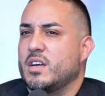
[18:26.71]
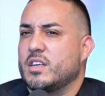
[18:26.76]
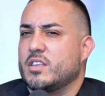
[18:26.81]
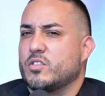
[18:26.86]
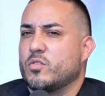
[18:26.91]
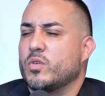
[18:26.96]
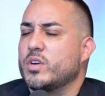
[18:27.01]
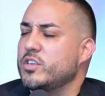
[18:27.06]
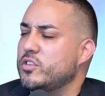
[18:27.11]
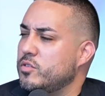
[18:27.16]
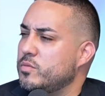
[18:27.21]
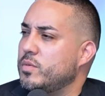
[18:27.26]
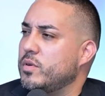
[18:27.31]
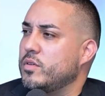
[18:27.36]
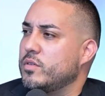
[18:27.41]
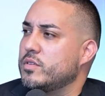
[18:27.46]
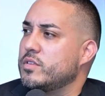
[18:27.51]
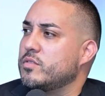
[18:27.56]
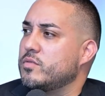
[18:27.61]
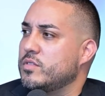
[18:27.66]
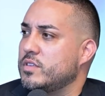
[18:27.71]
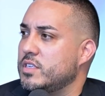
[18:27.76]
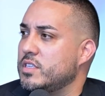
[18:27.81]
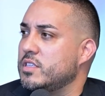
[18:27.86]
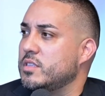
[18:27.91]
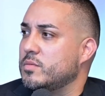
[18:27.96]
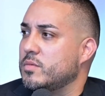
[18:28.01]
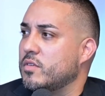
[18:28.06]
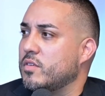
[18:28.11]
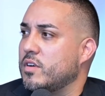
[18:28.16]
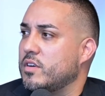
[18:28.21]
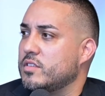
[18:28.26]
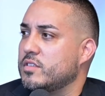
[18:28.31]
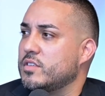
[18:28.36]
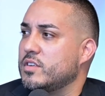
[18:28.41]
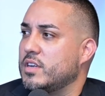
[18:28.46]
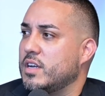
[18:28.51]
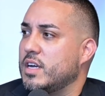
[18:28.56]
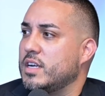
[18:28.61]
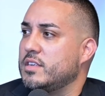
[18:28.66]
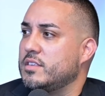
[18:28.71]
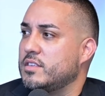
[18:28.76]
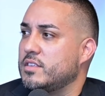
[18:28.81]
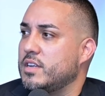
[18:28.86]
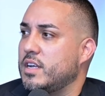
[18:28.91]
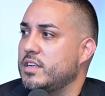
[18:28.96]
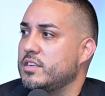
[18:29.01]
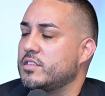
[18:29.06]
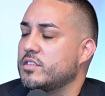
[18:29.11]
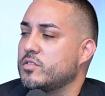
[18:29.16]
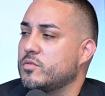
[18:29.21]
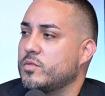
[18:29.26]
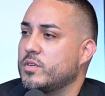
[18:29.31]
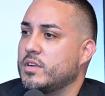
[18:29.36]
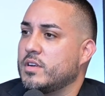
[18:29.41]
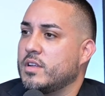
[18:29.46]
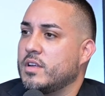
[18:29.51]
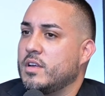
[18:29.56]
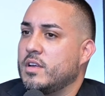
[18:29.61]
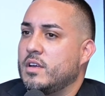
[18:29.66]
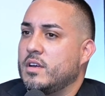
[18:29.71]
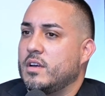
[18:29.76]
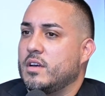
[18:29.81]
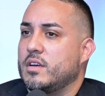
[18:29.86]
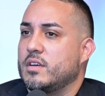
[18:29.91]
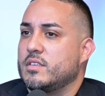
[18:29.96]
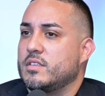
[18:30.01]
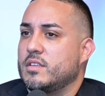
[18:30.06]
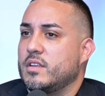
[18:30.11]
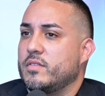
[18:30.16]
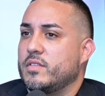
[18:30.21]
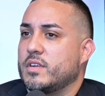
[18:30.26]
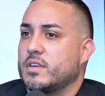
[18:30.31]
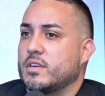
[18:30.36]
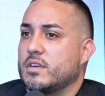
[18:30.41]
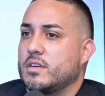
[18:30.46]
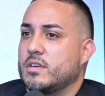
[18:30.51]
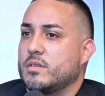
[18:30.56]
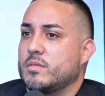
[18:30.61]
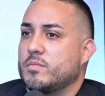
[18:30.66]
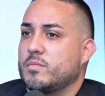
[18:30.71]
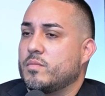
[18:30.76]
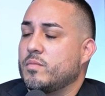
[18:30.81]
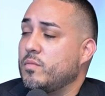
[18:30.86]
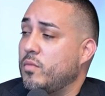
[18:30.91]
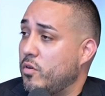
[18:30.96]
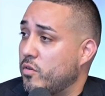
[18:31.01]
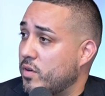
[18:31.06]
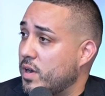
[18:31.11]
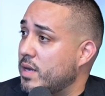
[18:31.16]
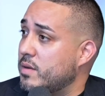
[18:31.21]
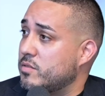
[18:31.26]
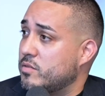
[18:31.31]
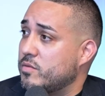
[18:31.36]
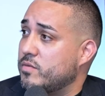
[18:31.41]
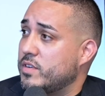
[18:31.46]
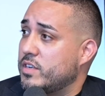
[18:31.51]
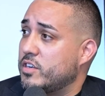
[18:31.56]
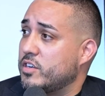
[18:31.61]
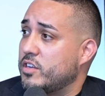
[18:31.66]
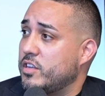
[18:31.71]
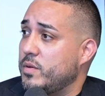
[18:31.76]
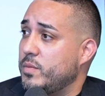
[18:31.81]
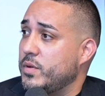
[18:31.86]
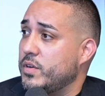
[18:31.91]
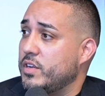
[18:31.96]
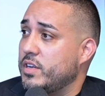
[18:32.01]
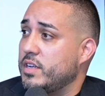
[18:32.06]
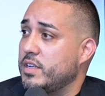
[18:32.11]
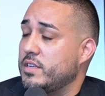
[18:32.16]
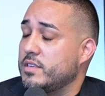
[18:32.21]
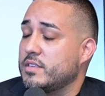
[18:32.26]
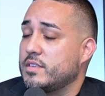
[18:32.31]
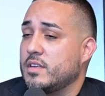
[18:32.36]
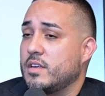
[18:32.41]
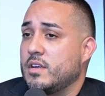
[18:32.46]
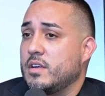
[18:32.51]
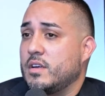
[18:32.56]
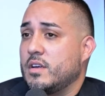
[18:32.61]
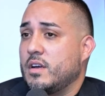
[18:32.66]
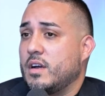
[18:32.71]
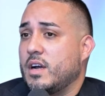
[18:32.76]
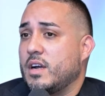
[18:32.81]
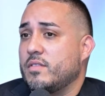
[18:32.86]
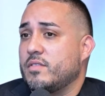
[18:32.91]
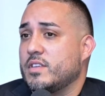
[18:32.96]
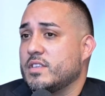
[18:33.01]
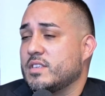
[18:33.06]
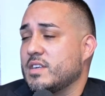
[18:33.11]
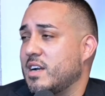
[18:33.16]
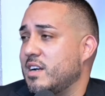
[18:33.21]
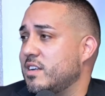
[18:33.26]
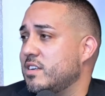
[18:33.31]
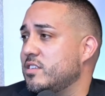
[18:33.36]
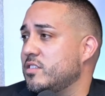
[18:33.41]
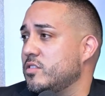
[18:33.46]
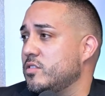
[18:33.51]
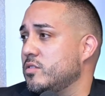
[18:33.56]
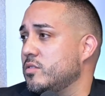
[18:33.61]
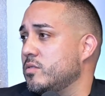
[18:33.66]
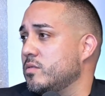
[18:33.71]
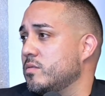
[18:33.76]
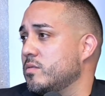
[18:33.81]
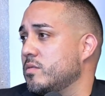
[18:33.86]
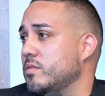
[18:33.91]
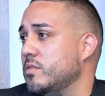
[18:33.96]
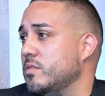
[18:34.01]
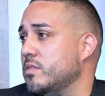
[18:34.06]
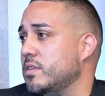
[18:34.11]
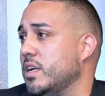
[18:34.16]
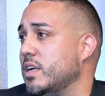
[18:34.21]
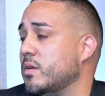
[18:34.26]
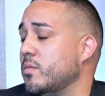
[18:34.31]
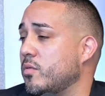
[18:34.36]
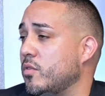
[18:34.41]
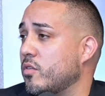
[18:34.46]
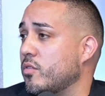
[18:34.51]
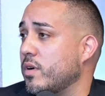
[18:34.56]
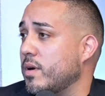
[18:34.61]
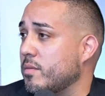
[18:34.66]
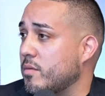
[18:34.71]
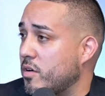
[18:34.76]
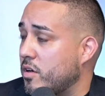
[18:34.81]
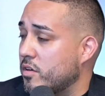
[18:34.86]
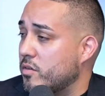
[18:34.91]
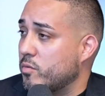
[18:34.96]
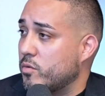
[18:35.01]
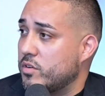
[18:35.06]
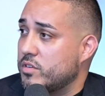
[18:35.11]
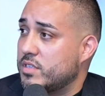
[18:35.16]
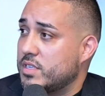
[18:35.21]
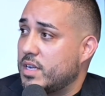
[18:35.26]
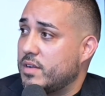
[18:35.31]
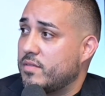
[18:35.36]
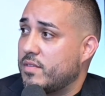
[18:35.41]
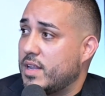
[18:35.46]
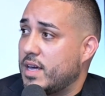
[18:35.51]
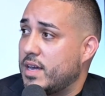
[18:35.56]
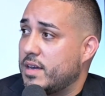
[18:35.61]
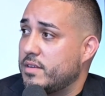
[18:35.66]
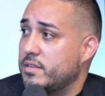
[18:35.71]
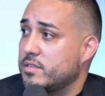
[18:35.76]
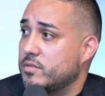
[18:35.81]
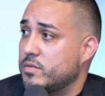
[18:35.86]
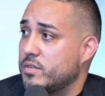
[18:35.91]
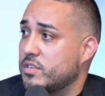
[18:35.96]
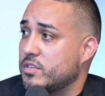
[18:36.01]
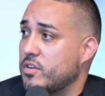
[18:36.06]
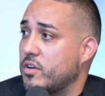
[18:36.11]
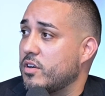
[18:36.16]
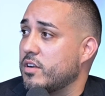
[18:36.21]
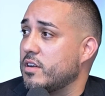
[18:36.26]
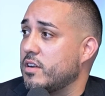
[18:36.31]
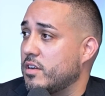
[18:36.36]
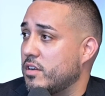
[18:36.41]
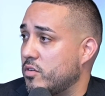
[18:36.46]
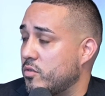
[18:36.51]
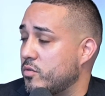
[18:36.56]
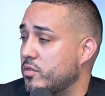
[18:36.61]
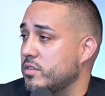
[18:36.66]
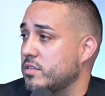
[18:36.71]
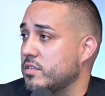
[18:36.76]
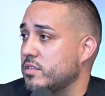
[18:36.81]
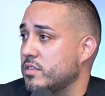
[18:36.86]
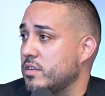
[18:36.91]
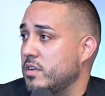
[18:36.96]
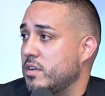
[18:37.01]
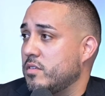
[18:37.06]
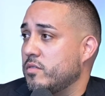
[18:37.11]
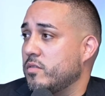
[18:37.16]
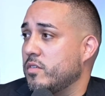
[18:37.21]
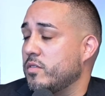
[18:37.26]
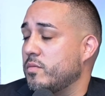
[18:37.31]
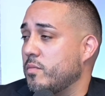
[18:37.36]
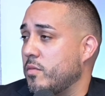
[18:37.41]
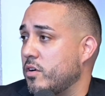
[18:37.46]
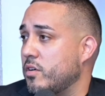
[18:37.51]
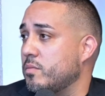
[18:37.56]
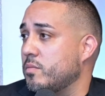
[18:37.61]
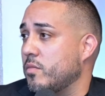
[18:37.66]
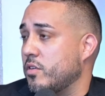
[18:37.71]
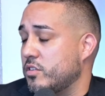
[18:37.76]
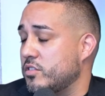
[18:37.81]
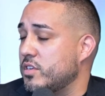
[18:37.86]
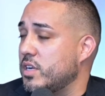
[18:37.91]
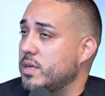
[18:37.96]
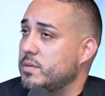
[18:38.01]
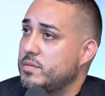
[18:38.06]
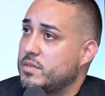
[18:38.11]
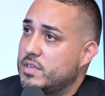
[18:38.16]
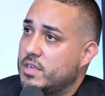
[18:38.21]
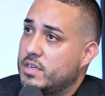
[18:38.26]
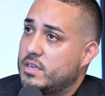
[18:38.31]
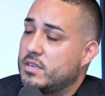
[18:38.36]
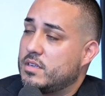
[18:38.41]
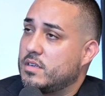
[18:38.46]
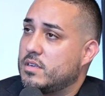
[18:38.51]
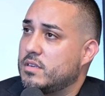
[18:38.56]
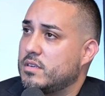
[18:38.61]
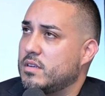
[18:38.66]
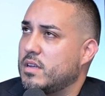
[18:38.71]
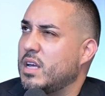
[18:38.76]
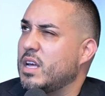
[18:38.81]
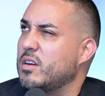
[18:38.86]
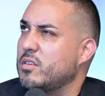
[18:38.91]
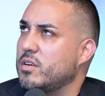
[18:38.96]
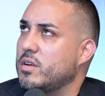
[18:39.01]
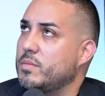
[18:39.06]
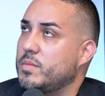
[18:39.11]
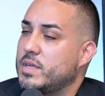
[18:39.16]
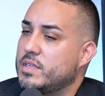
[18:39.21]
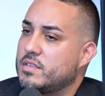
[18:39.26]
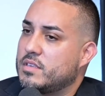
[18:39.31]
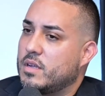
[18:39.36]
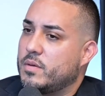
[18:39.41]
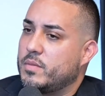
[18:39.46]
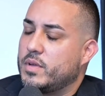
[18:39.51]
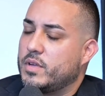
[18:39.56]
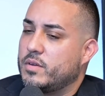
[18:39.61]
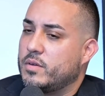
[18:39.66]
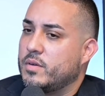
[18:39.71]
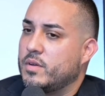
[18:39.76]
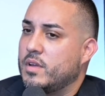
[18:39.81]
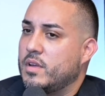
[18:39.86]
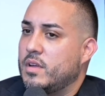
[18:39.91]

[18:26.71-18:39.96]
22 poets received them across the United States to run civic programs within their communities. I've decided to take a program called Words Save Lives, which started in Lawrence with Marsha Epstein, LMSW.